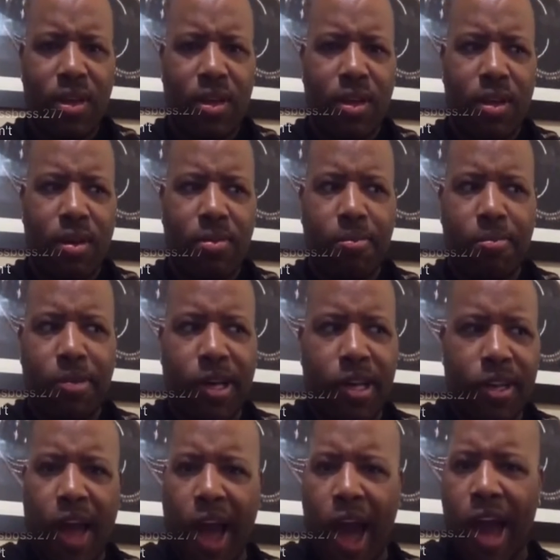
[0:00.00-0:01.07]
But
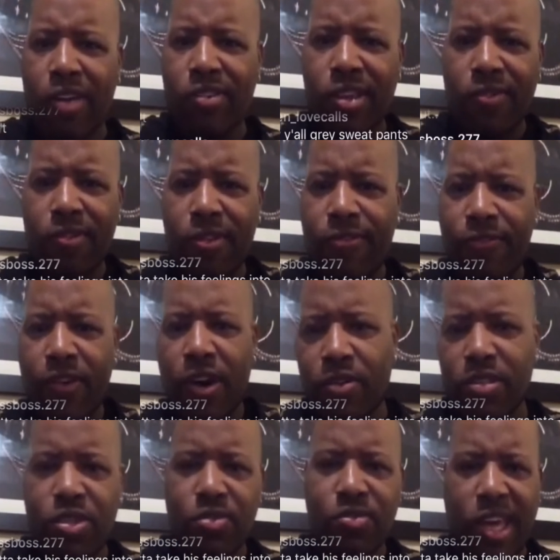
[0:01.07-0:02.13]
I don't give a fuck what you
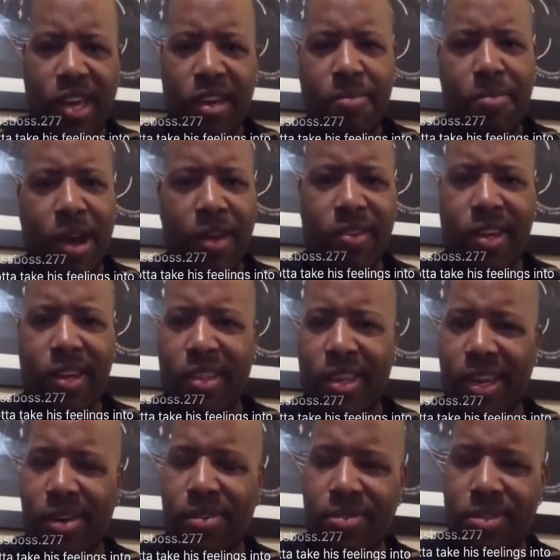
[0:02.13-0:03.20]
think about nothing
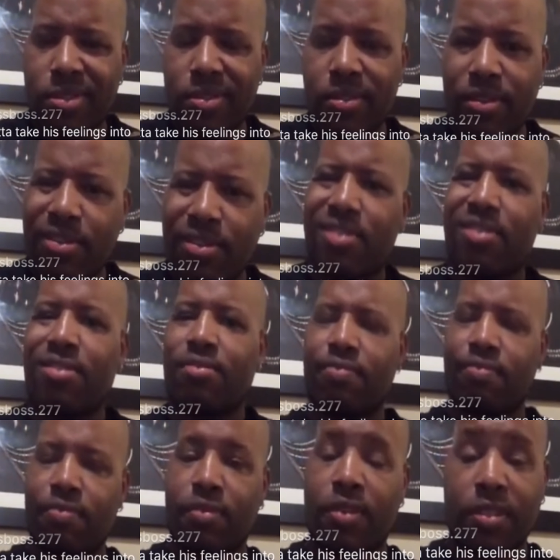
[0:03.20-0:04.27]
else.
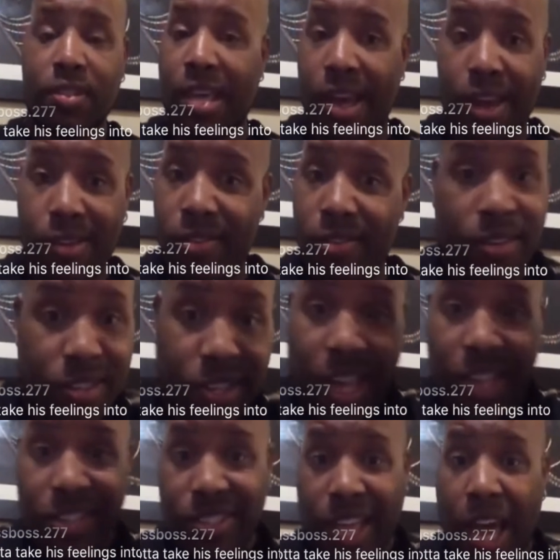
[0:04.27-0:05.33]
Does that does that
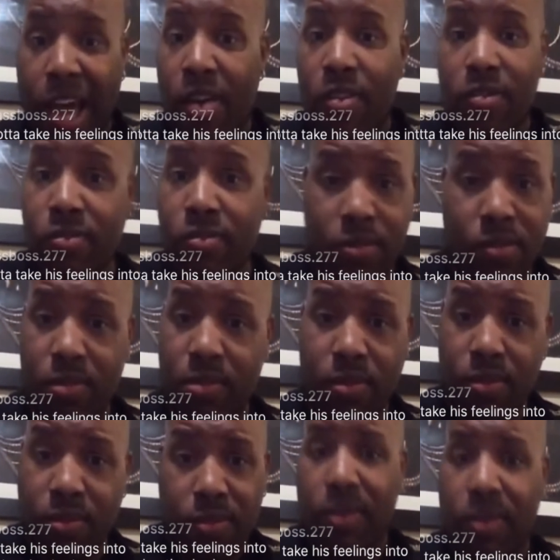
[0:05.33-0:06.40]
sound
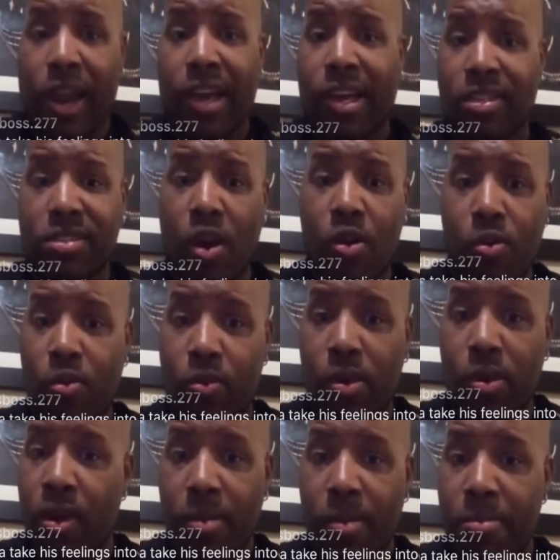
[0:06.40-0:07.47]
like it's gonna
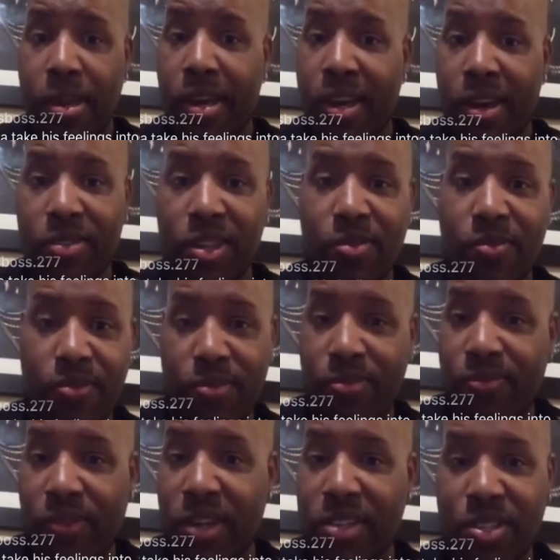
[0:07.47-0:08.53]
be a healthy,
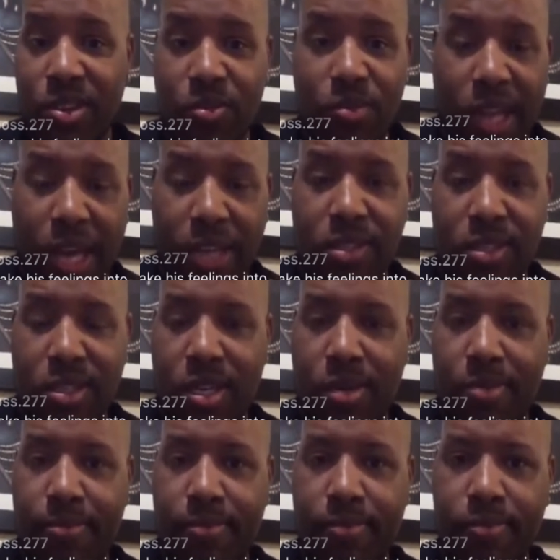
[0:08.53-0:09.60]
functional relationship?
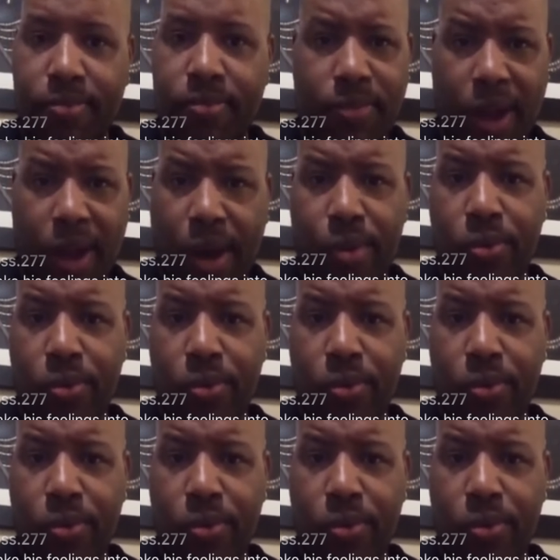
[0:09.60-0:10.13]
No.